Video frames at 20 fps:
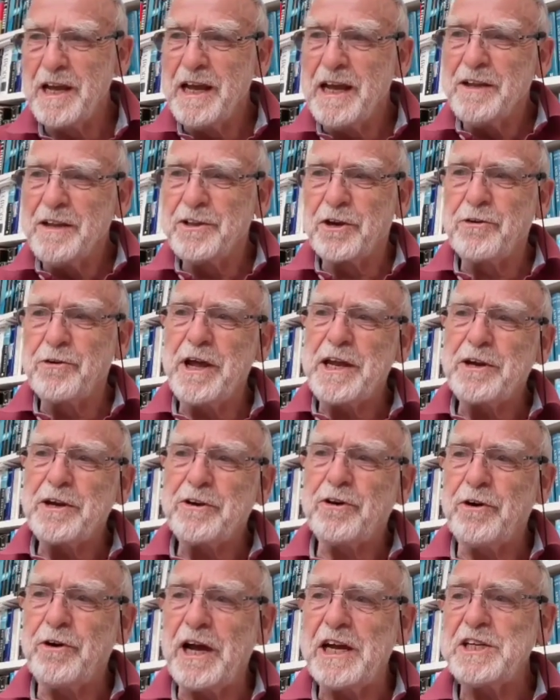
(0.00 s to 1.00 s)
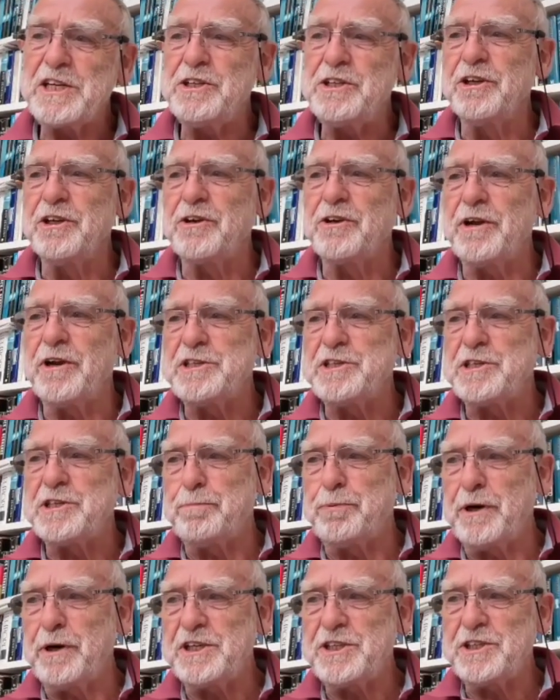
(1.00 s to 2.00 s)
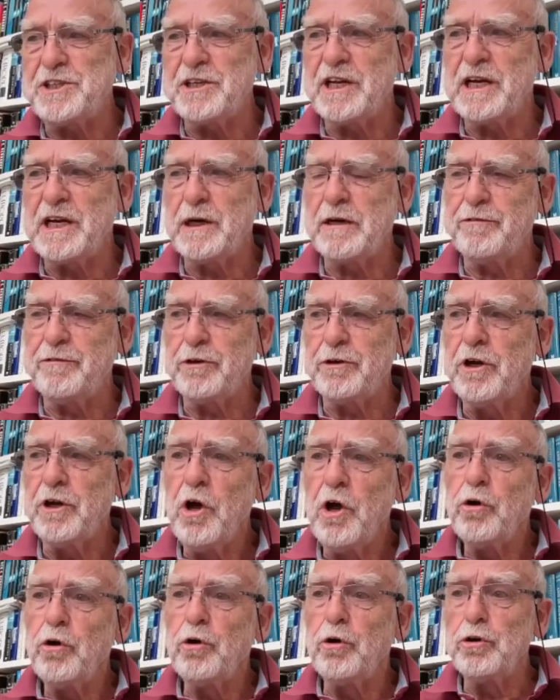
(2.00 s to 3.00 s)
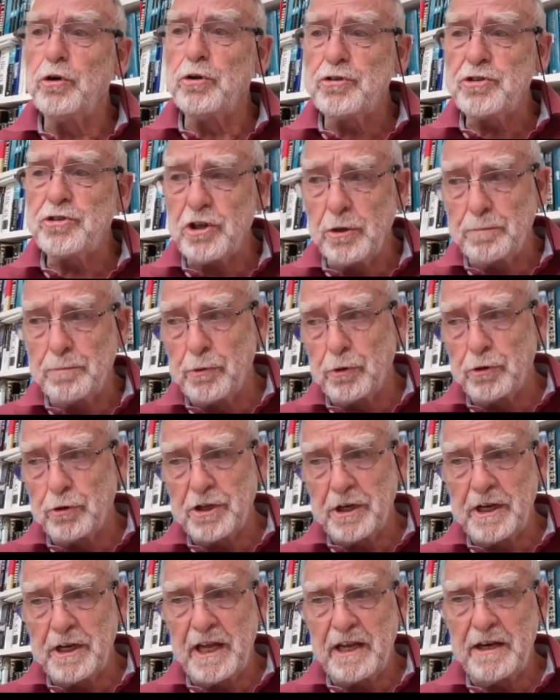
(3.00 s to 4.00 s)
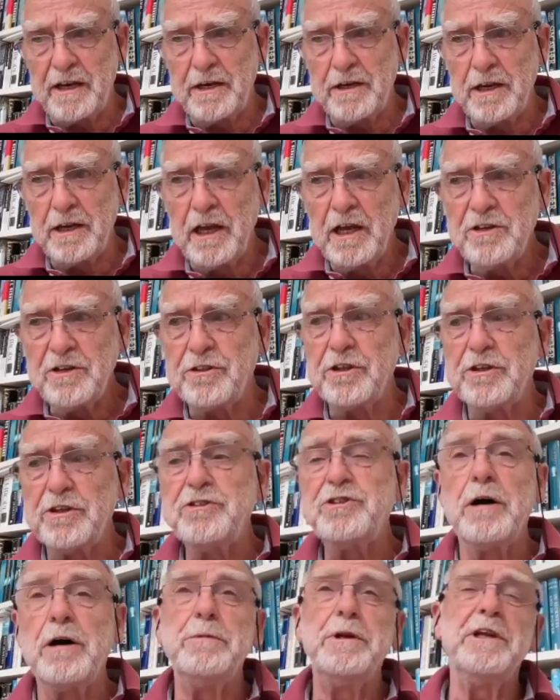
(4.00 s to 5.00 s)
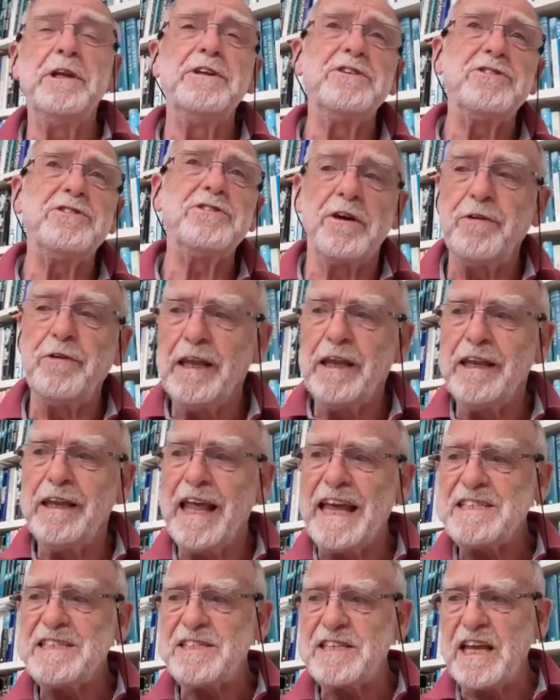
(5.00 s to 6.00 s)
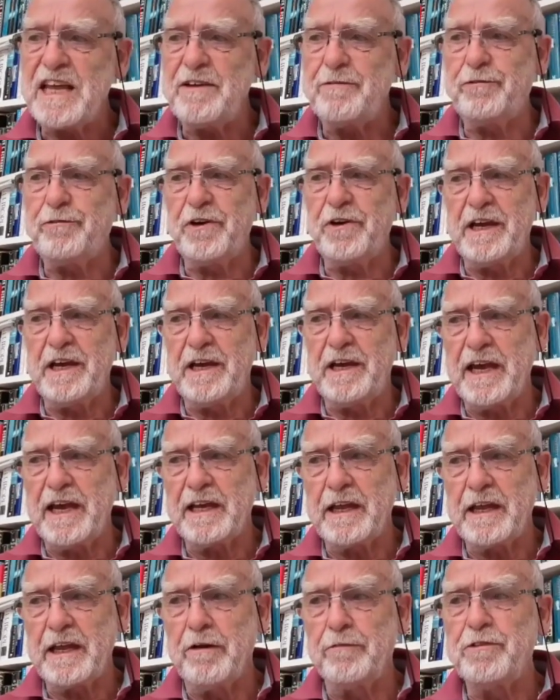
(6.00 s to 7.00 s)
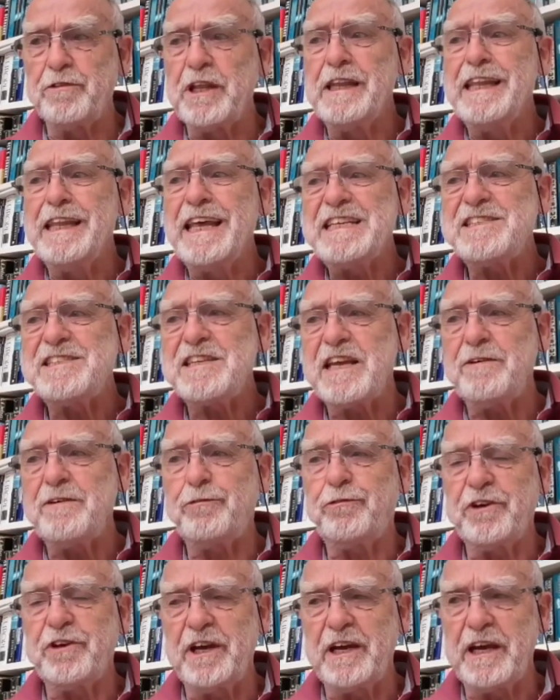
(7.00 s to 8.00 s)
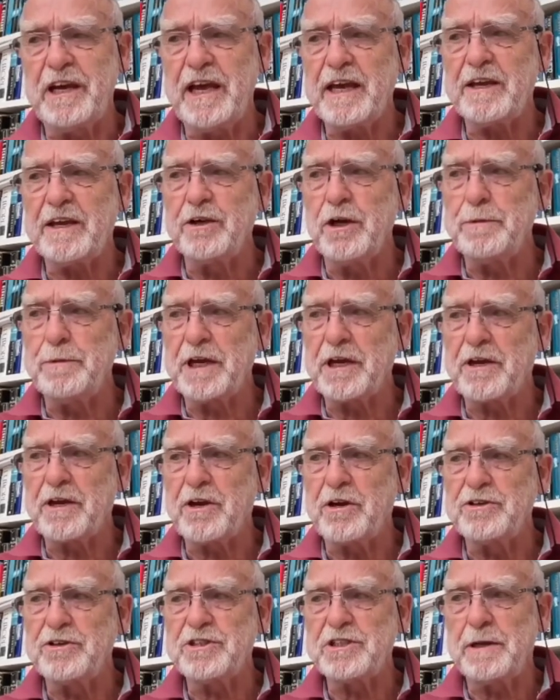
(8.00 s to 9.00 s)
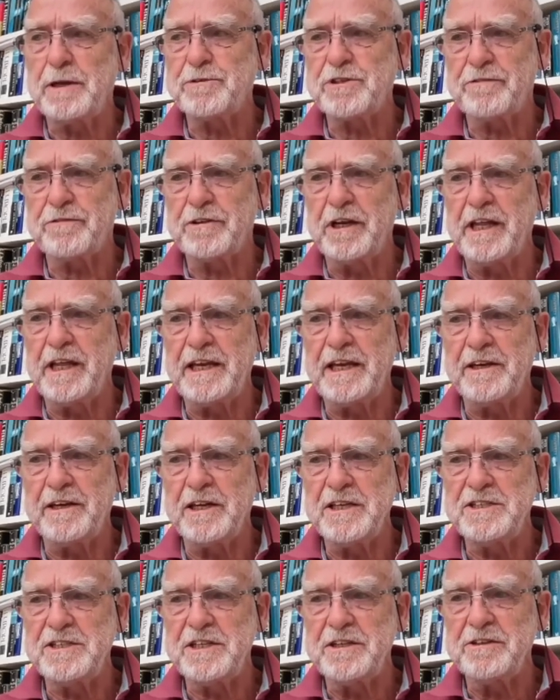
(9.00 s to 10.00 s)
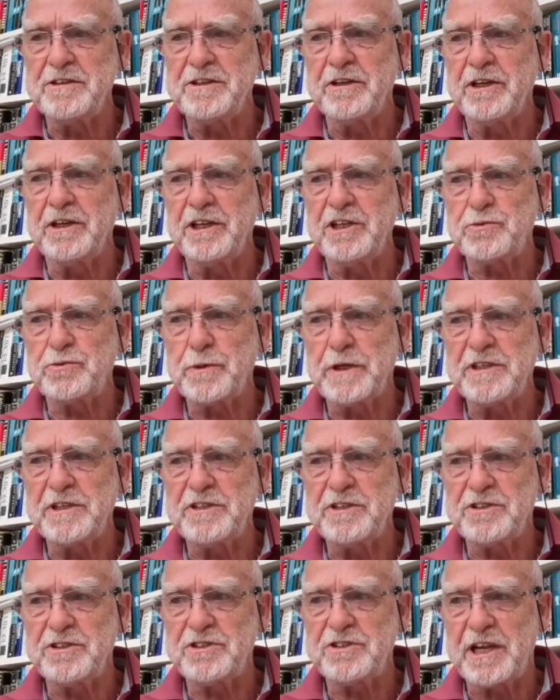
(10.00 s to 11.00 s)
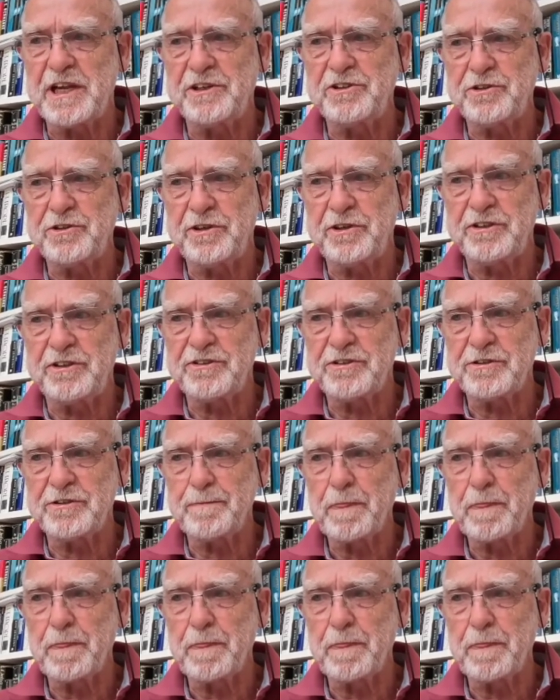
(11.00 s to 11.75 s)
The Great Crash and the Great Depression, however, also brought an end to the dominance of the laissez-faire economic concepts of the late 19th and early 20th centuries.